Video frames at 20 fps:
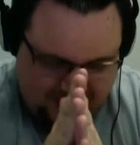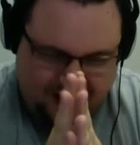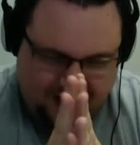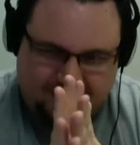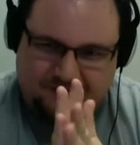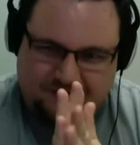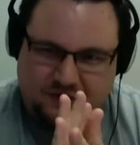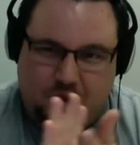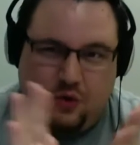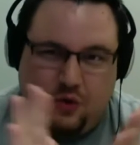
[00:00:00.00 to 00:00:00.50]
I have
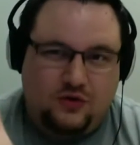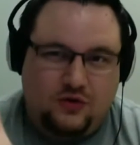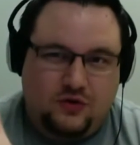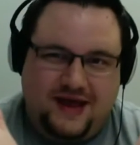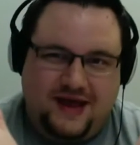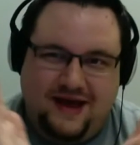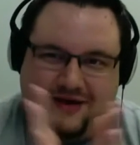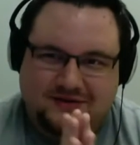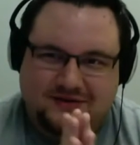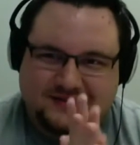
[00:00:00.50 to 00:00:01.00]
an old
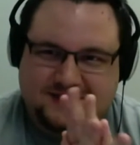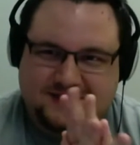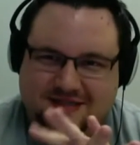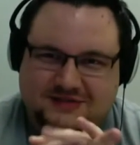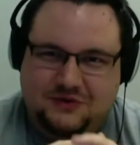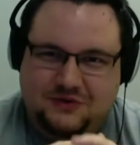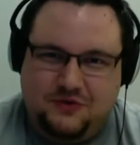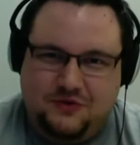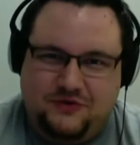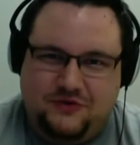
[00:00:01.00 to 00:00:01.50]
house that's
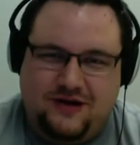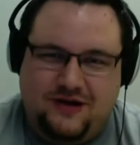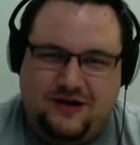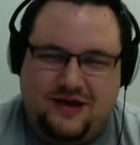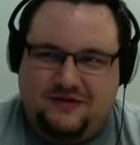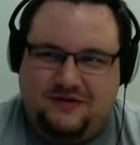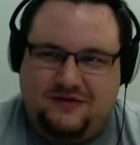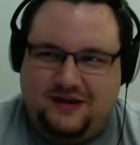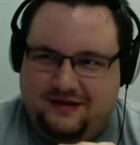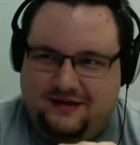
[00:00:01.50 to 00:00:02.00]
old and
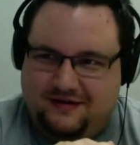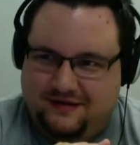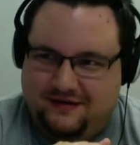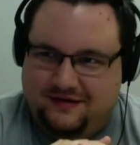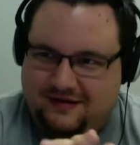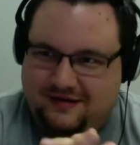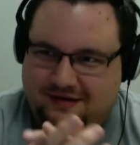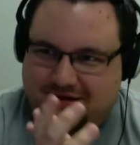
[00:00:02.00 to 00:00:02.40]
drafty, and